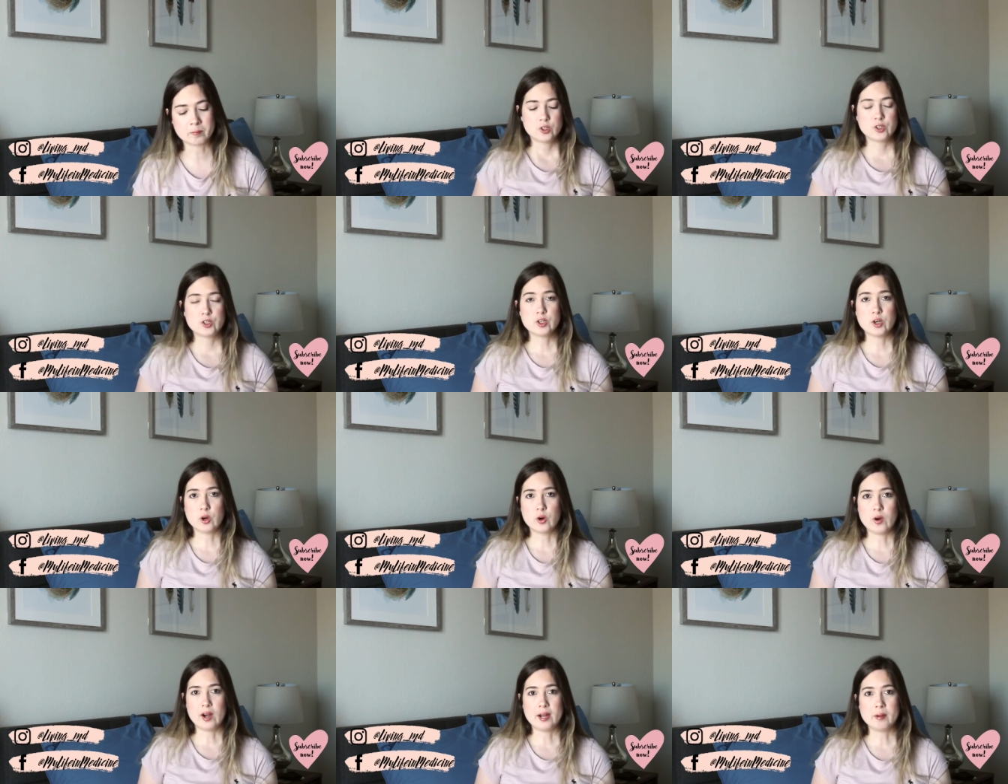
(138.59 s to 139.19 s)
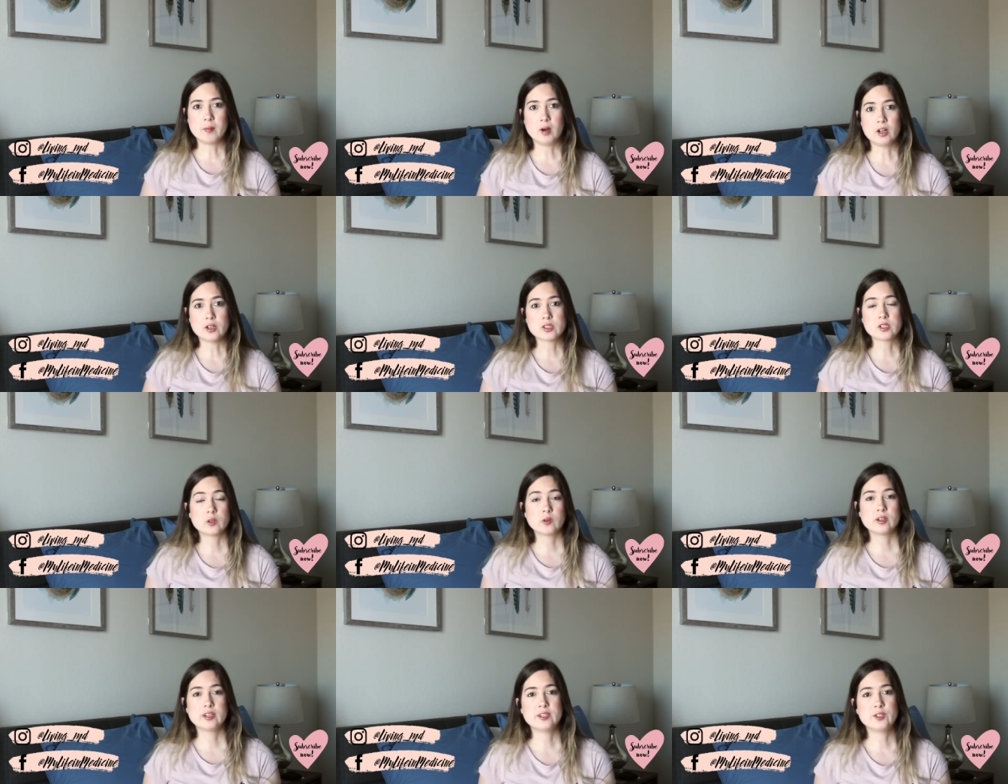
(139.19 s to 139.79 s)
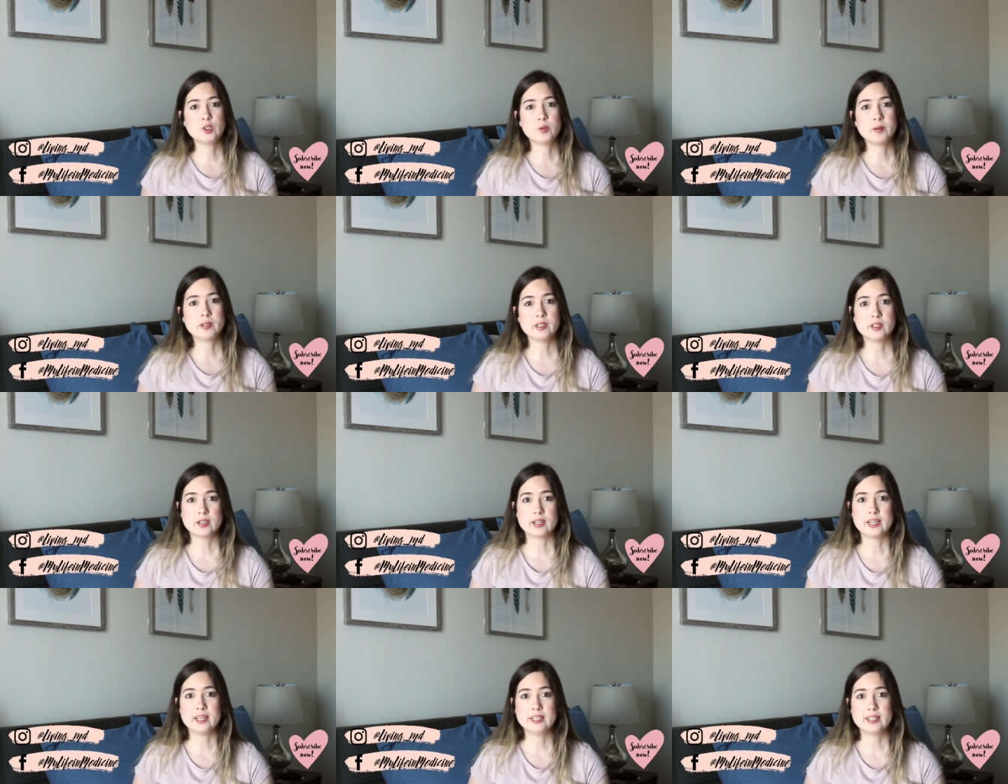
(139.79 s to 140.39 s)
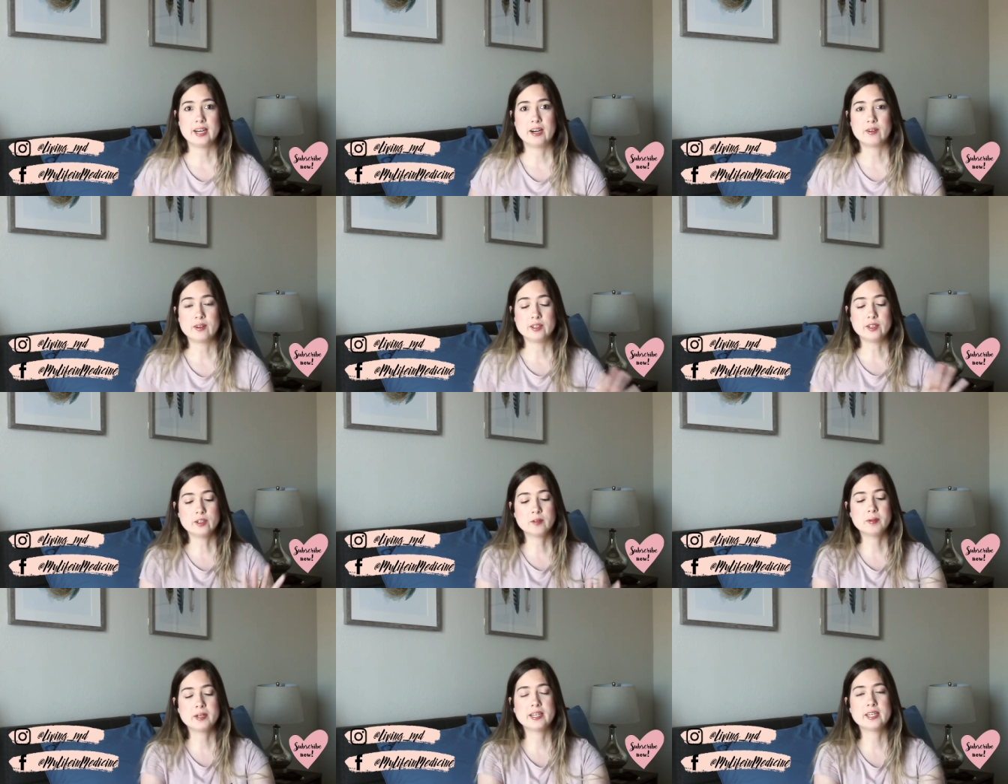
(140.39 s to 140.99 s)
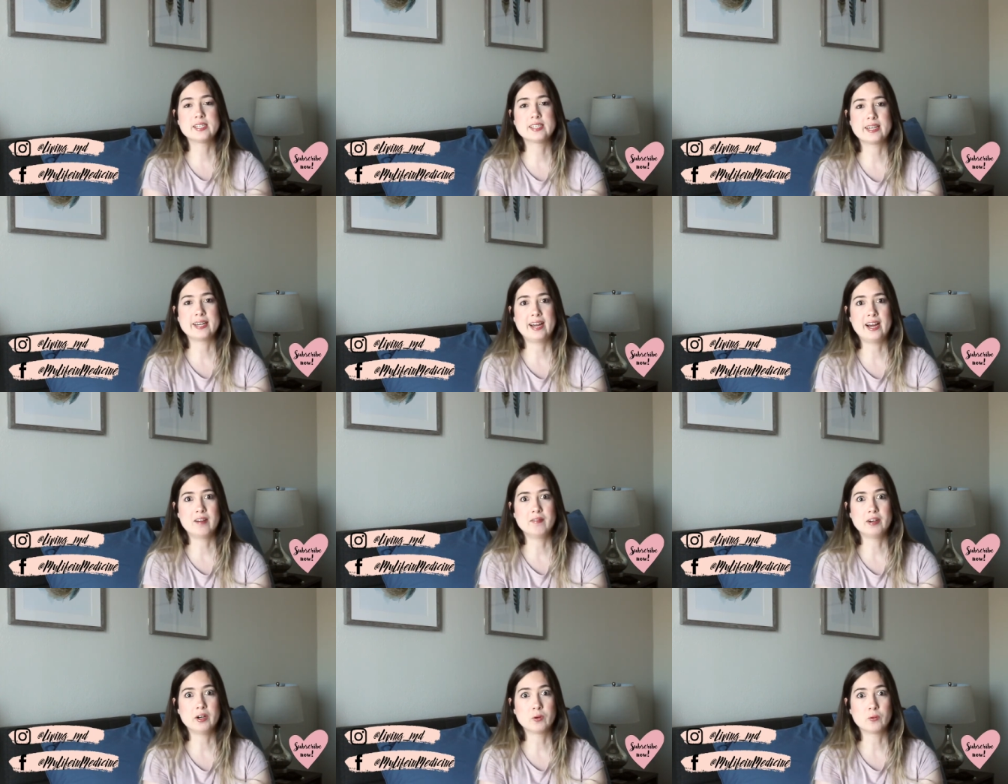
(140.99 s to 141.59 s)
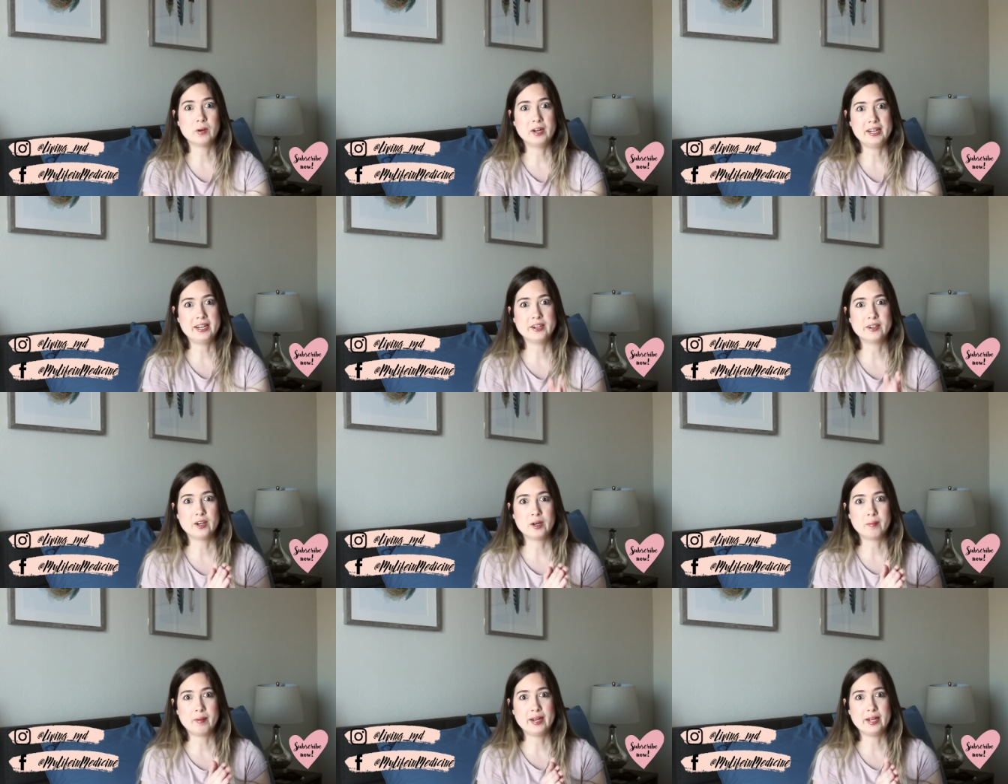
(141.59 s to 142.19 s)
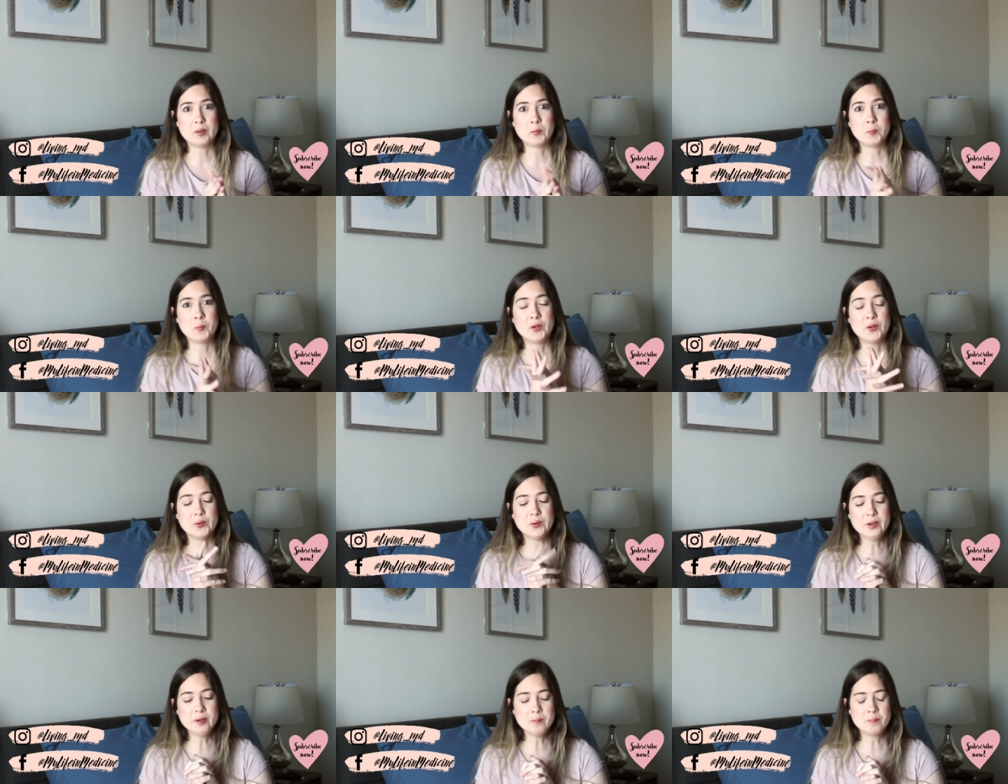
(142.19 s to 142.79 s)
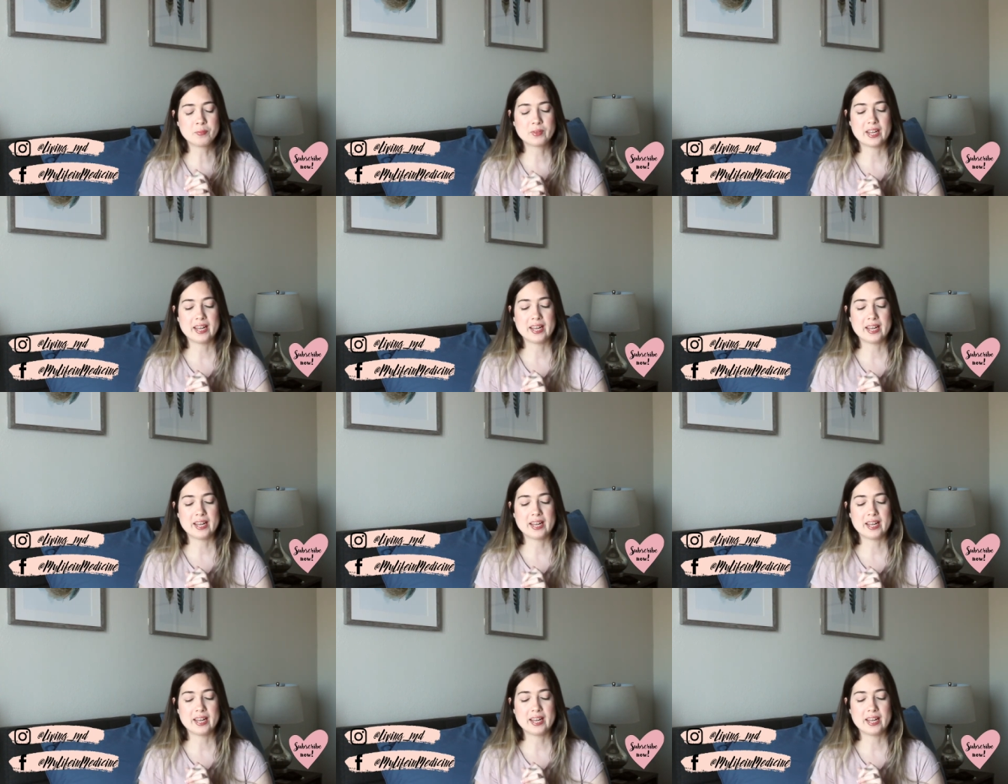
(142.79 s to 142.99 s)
So I'm also going to be looking down a little bit because I have it right here on my computer.